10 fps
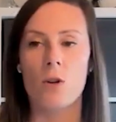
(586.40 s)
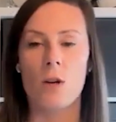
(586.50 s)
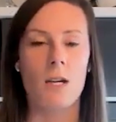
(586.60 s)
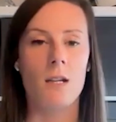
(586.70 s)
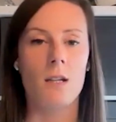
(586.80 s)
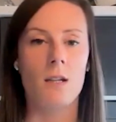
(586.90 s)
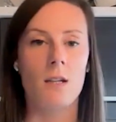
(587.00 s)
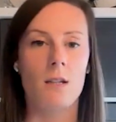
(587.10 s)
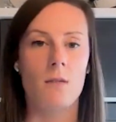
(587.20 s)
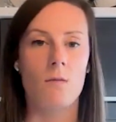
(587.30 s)
try
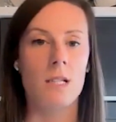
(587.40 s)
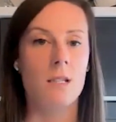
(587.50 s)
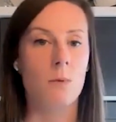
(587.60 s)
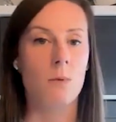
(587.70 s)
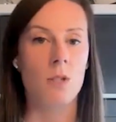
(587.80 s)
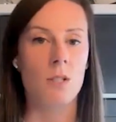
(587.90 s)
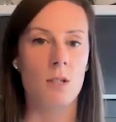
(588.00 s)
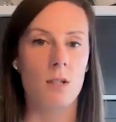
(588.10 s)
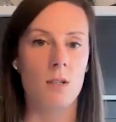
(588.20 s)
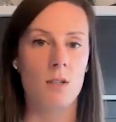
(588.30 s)
and raise the budget
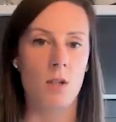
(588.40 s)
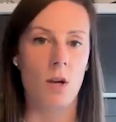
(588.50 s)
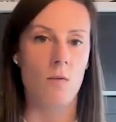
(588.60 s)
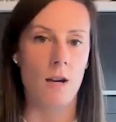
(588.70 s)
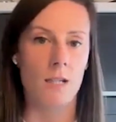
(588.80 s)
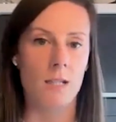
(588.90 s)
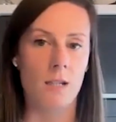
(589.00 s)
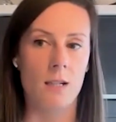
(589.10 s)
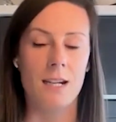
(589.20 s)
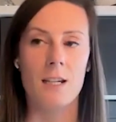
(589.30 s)
to go
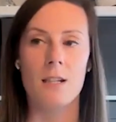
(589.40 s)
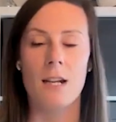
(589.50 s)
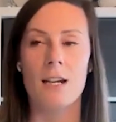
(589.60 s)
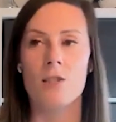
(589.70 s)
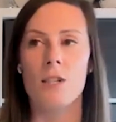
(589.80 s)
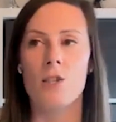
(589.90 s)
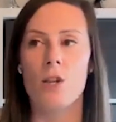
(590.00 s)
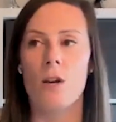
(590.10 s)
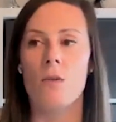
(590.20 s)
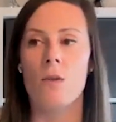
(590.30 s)
racing and actually
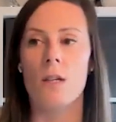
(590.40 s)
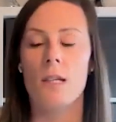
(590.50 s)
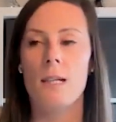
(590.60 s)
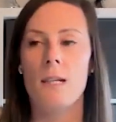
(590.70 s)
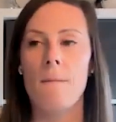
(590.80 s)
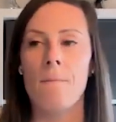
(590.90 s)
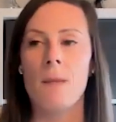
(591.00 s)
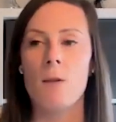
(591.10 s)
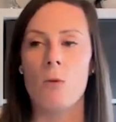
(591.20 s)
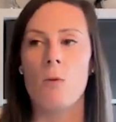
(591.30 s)
show that,
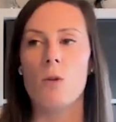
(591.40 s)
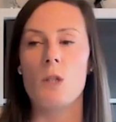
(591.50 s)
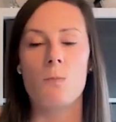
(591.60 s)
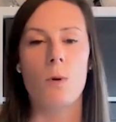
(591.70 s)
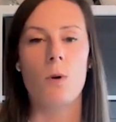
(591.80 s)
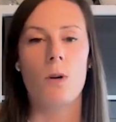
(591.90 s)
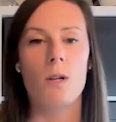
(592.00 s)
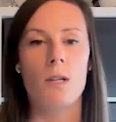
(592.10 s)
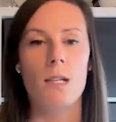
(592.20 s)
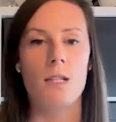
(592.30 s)
motorsport
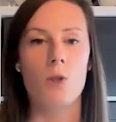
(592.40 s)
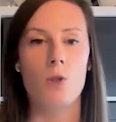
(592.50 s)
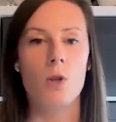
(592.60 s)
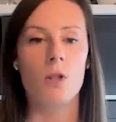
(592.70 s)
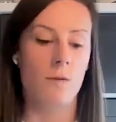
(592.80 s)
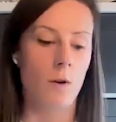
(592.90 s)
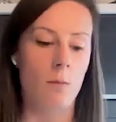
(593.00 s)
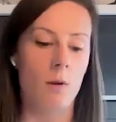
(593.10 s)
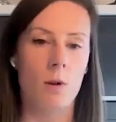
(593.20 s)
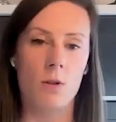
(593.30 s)
isn't just
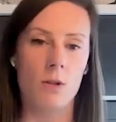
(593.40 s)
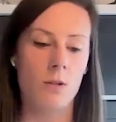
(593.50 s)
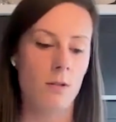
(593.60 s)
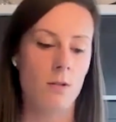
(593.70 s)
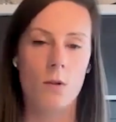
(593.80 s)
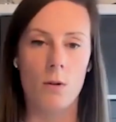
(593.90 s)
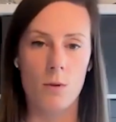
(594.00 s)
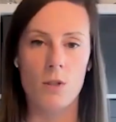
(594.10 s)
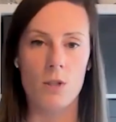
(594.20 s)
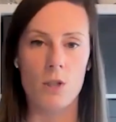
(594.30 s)
Formula One or
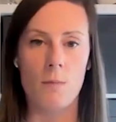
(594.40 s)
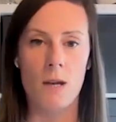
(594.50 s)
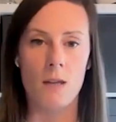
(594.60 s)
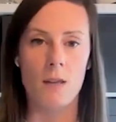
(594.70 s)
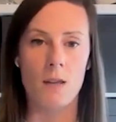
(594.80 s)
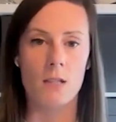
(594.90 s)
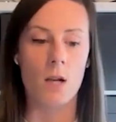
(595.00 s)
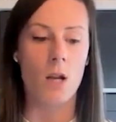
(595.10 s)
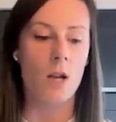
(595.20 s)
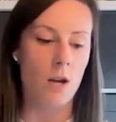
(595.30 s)
MotoGP, that there's
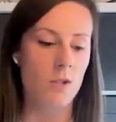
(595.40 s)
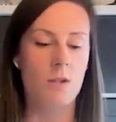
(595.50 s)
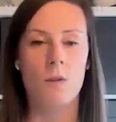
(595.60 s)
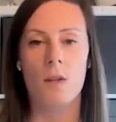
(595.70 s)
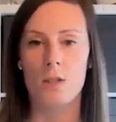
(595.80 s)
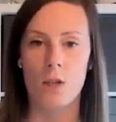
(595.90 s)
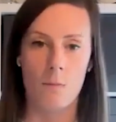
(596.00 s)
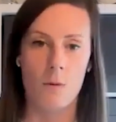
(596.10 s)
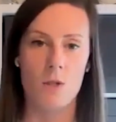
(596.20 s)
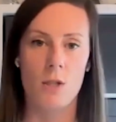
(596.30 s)
loads of other
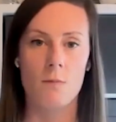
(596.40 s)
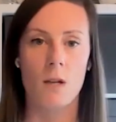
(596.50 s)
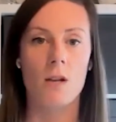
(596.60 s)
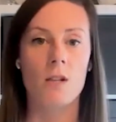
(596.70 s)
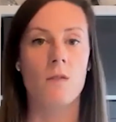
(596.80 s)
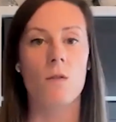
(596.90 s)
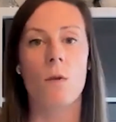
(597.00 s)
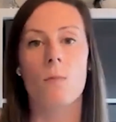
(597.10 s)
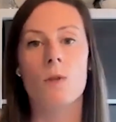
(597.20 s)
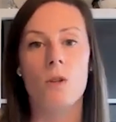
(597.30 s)
championships and loads of other
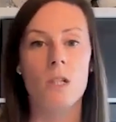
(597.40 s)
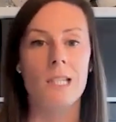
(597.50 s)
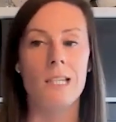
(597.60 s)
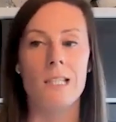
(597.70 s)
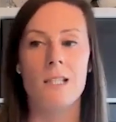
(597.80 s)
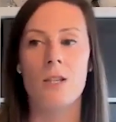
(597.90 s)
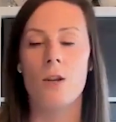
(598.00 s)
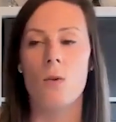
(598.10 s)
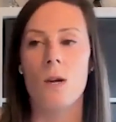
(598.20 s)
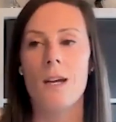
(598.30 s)
opportunities
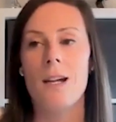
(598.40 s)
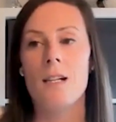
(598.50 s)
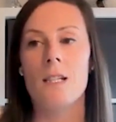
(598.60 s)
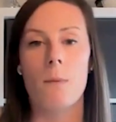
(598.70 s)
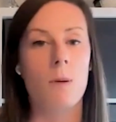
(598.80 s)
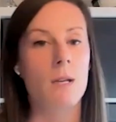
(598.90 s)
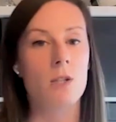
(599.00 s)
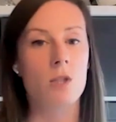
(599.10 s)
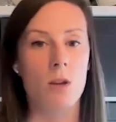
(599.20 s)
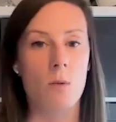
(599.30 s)
to tap
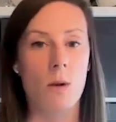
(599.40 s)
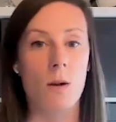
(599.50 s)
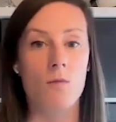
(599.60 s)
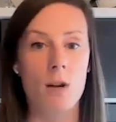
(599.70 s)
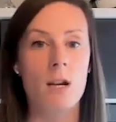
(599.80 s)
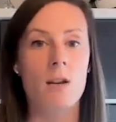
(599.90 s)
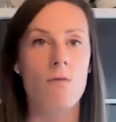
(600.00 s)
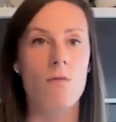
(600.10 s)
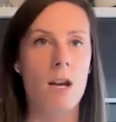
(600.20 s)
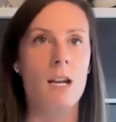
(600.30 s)
into a really,
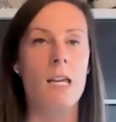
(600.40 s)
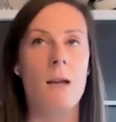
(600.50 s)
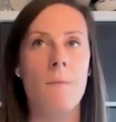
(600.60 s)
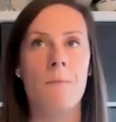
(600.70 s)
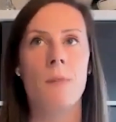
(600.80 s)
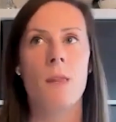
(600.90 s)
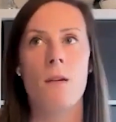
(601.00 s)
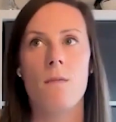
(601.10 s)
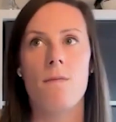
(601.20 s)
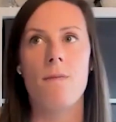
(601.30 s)
really
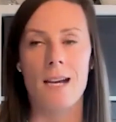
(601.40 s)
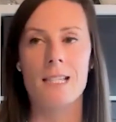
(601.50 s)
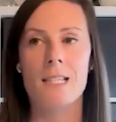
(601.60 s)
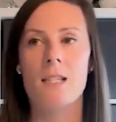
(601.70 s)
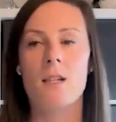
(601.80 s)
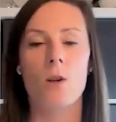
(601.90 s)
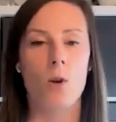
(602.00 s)
vast,